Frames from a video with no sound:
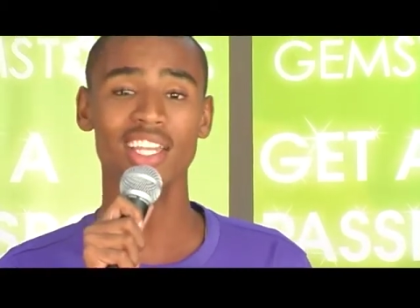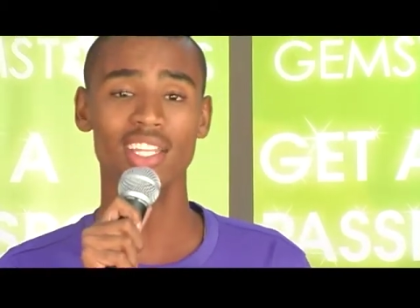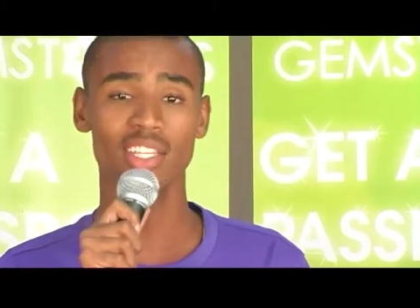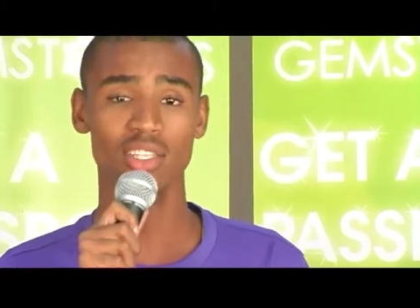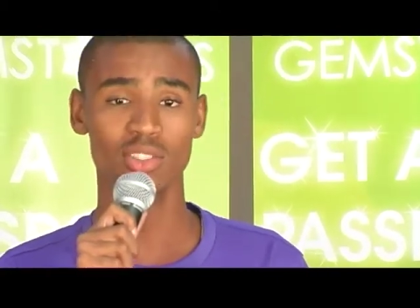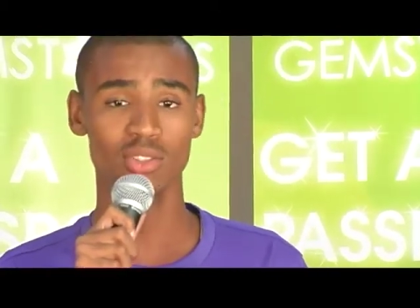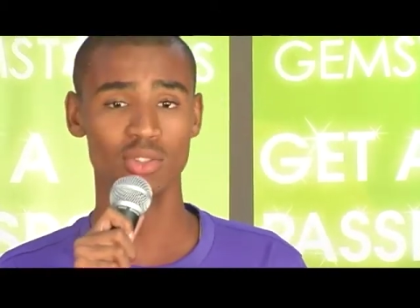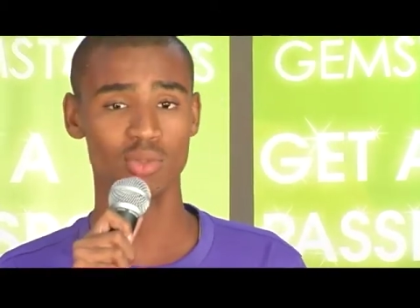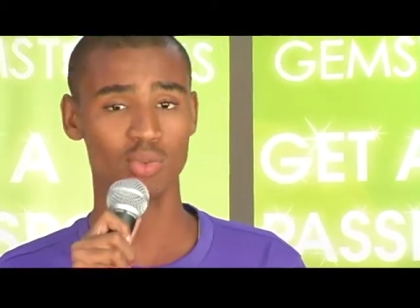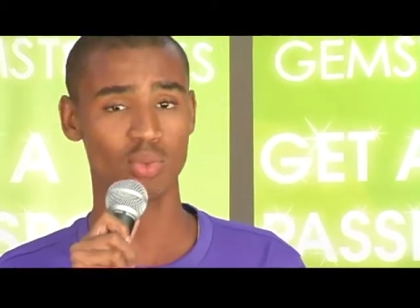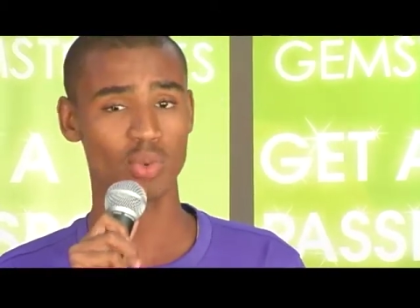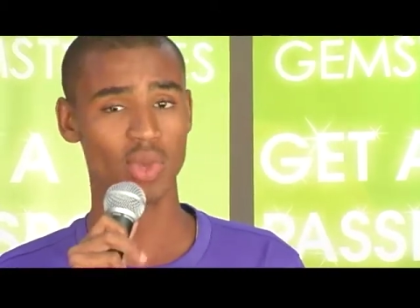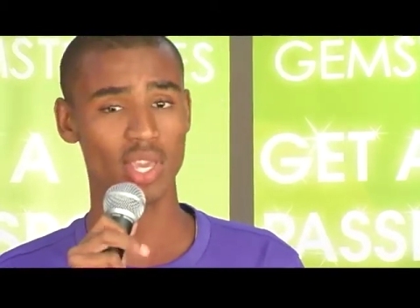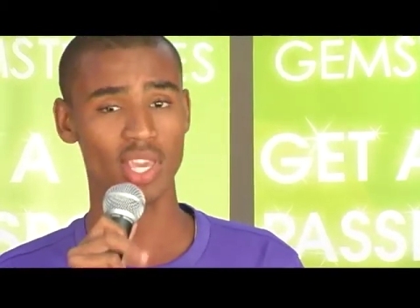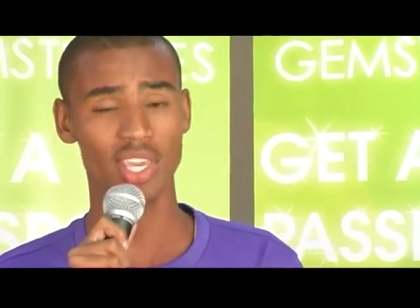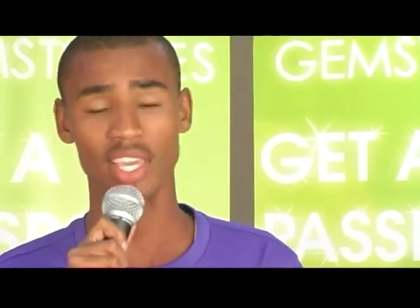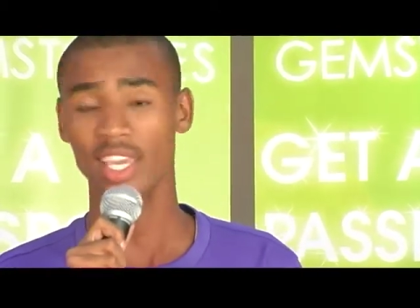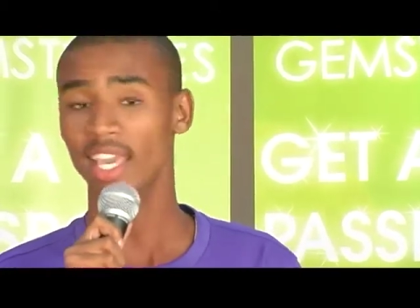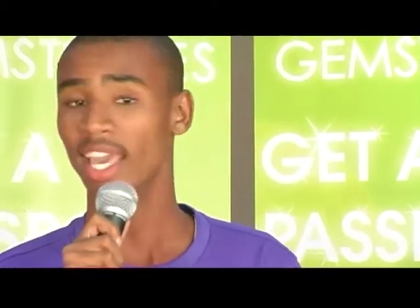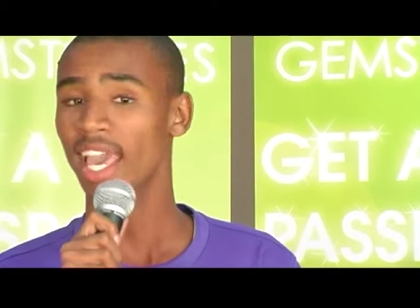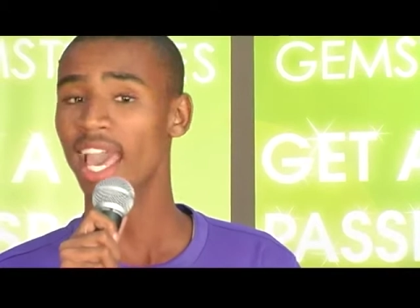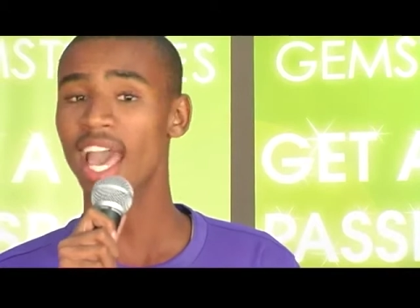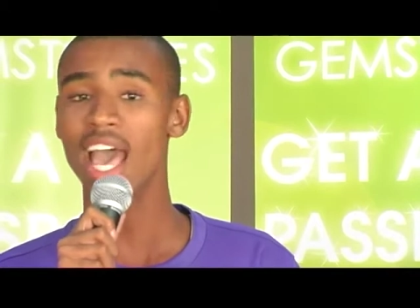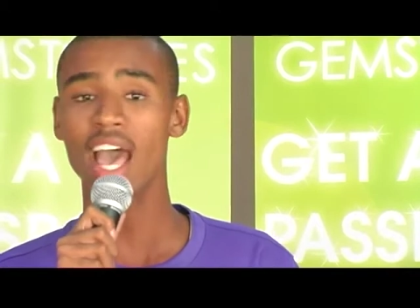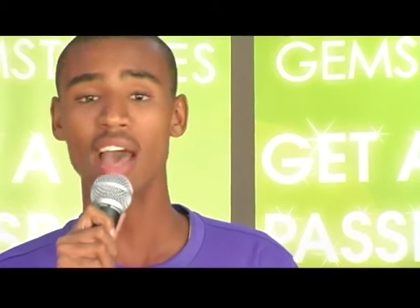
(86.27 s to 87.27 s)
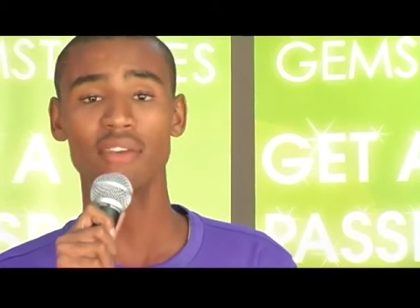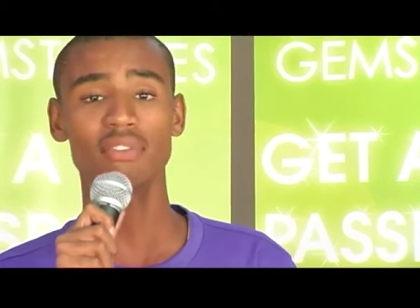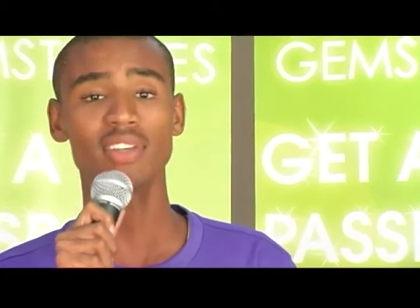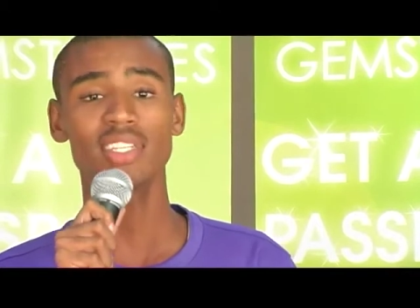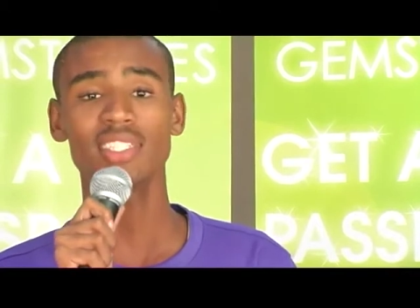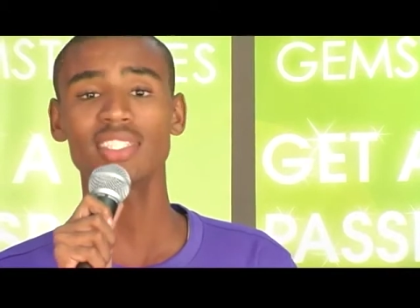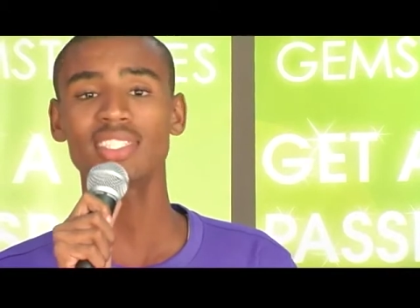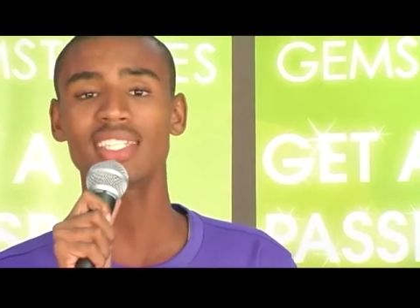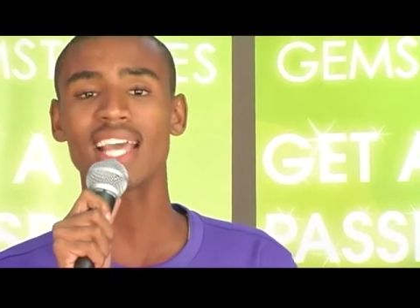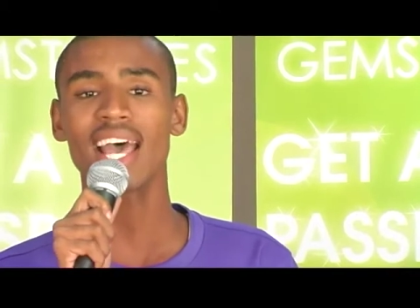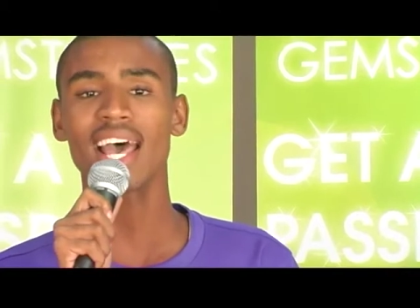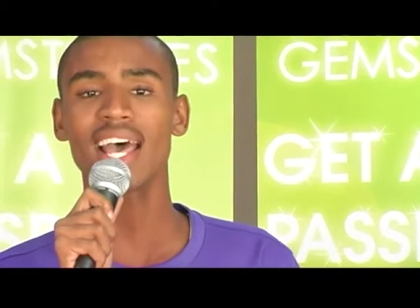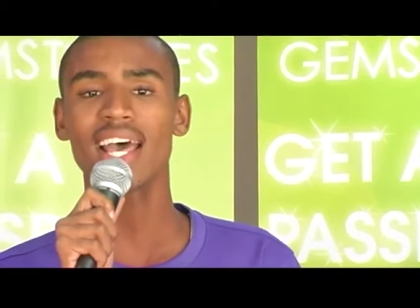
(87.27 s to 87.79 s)
cause we have a
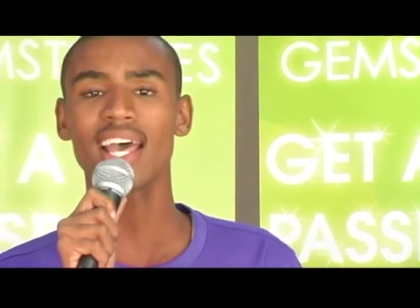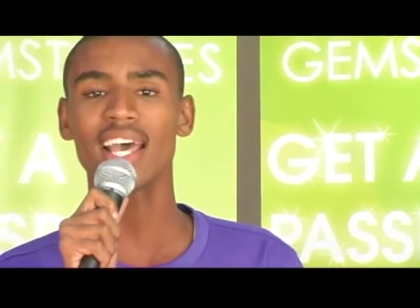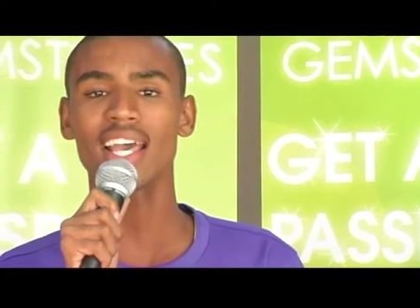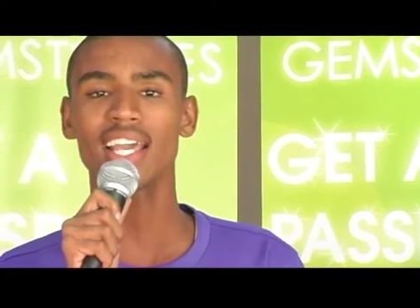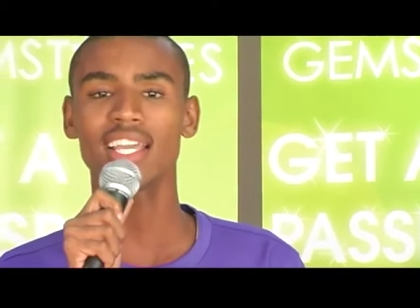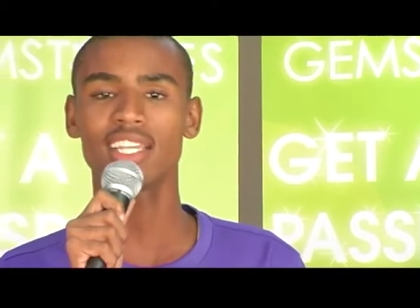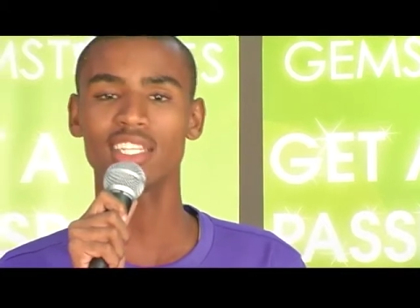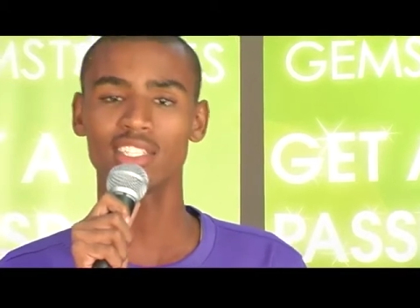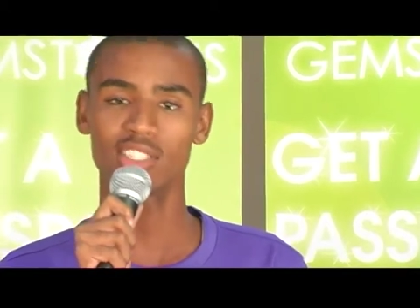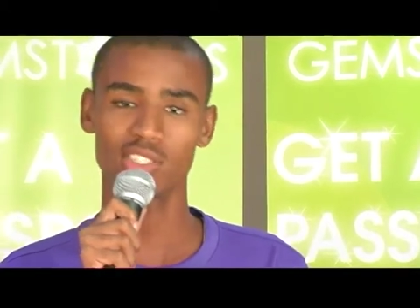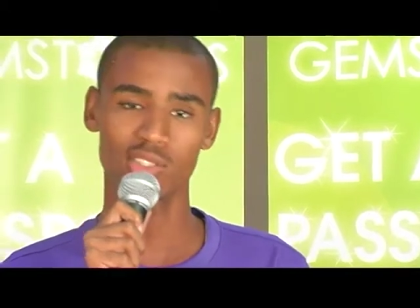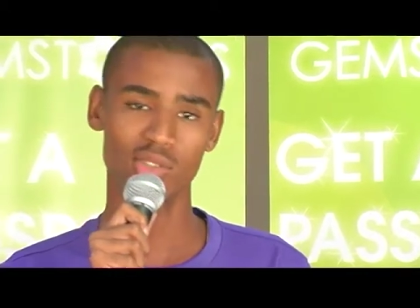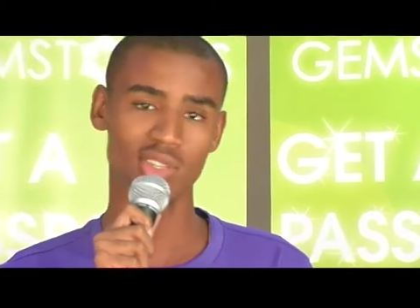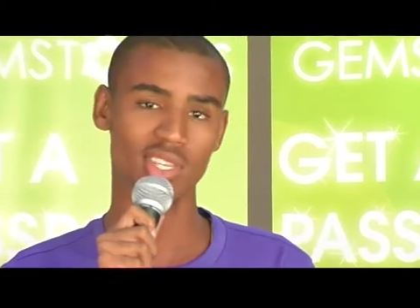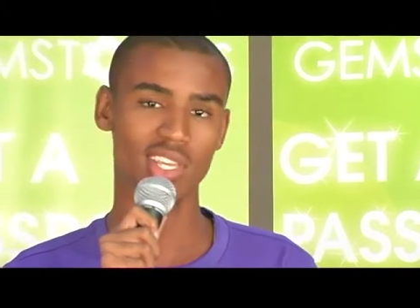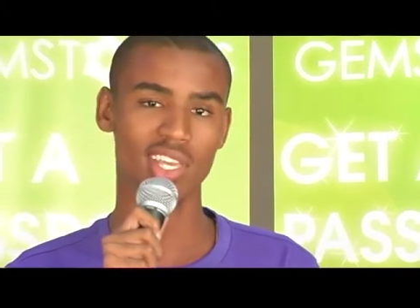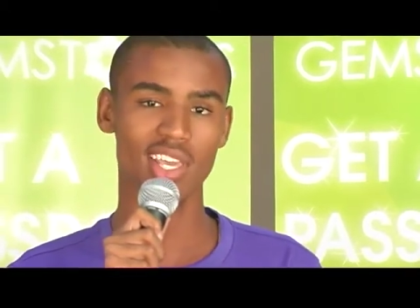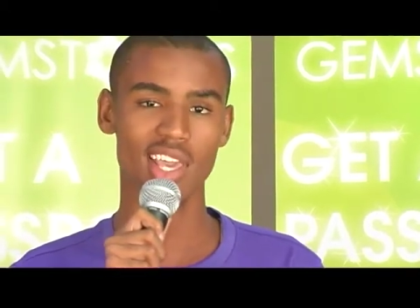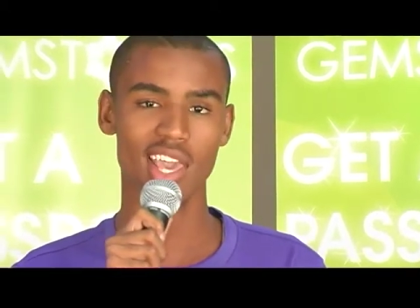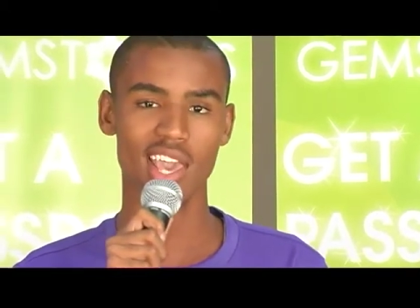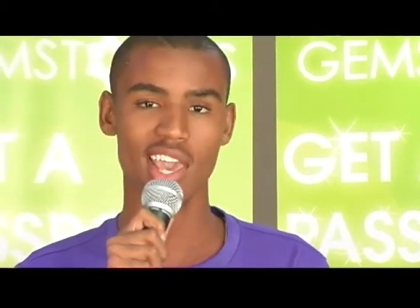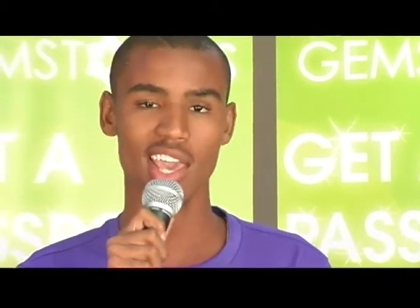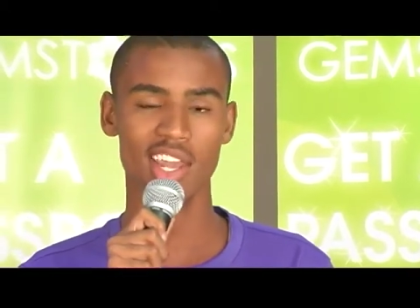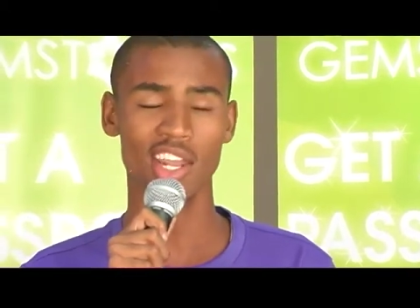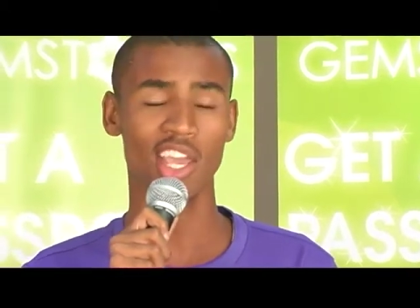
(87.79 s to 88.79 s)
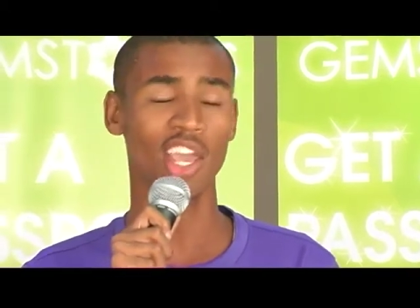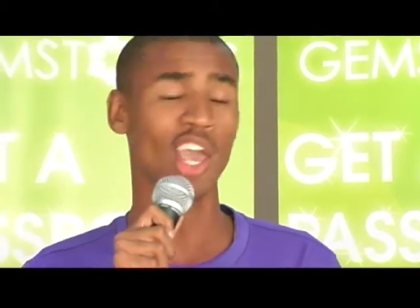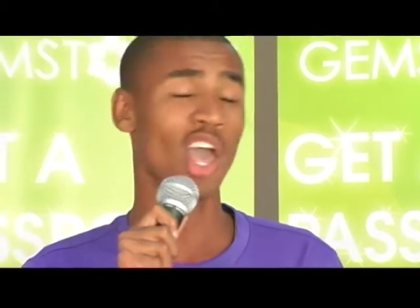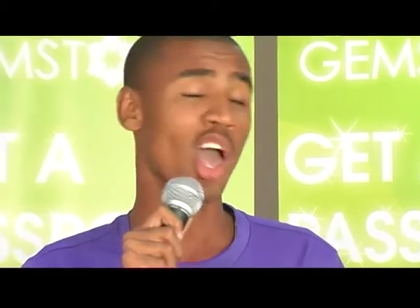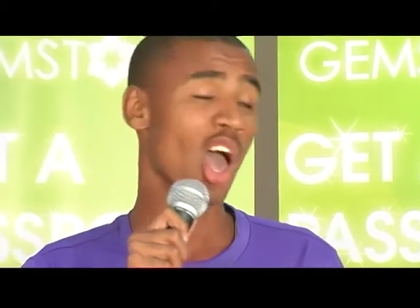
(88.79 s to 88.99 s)
night to get